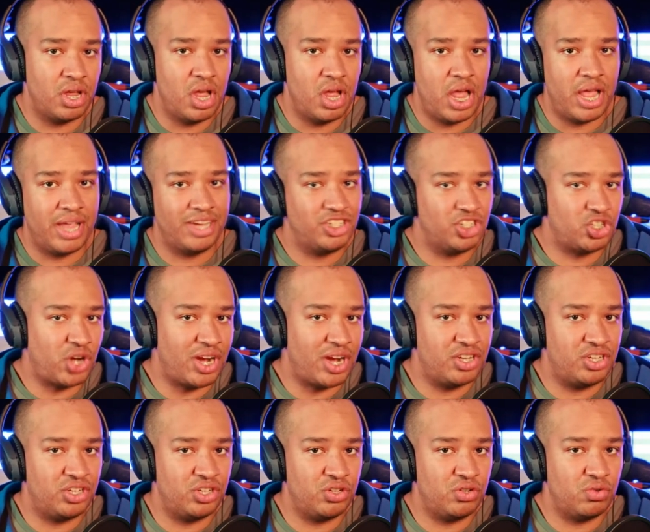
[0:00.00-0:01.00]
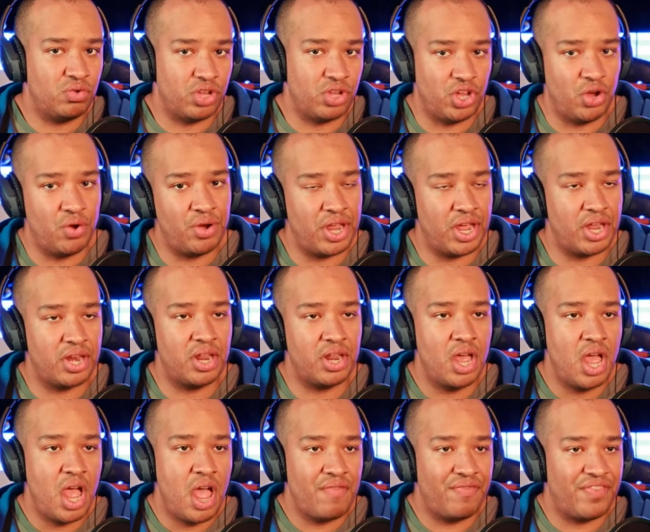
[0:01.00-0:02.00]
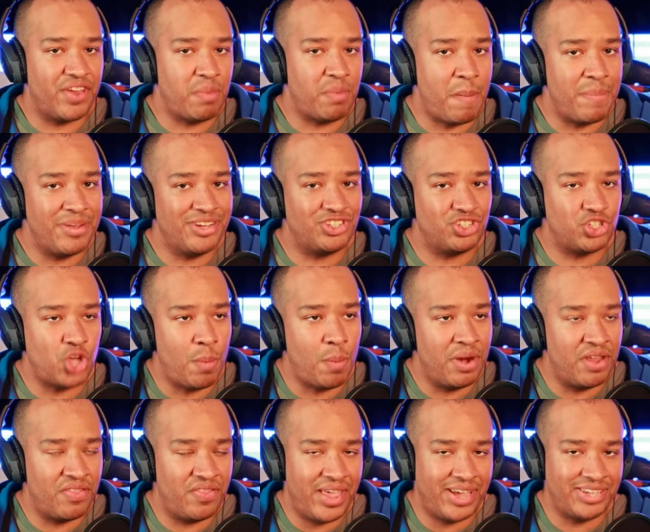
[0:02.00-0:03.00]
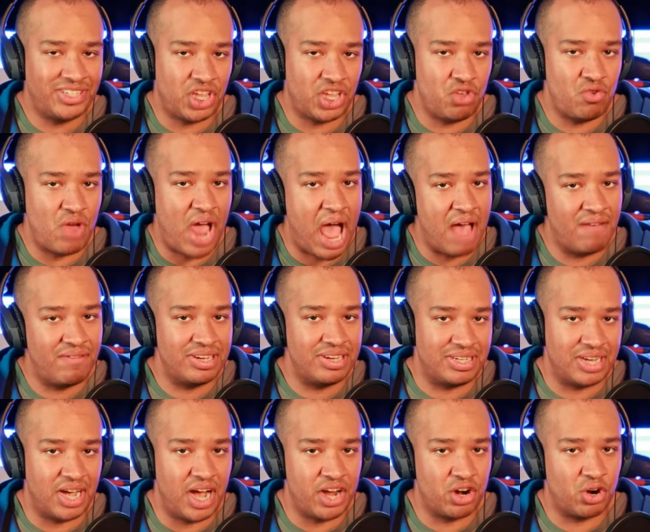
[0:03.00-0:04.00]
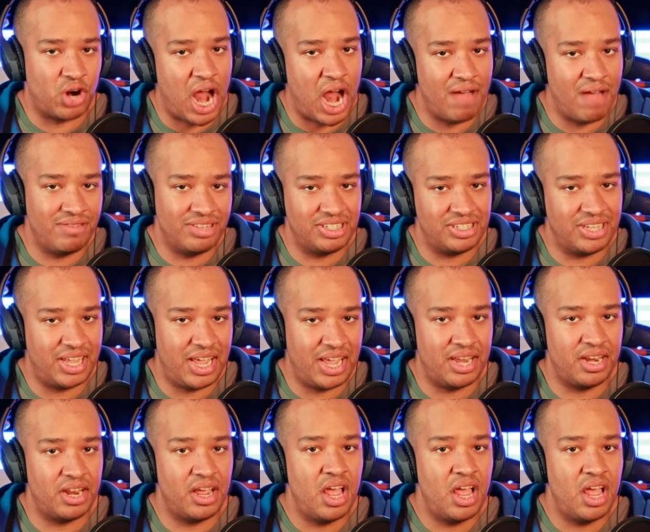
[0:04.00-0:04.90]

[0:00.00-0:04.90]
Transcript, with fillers: straight to union, there might be so many things that you haven't done or haven't seen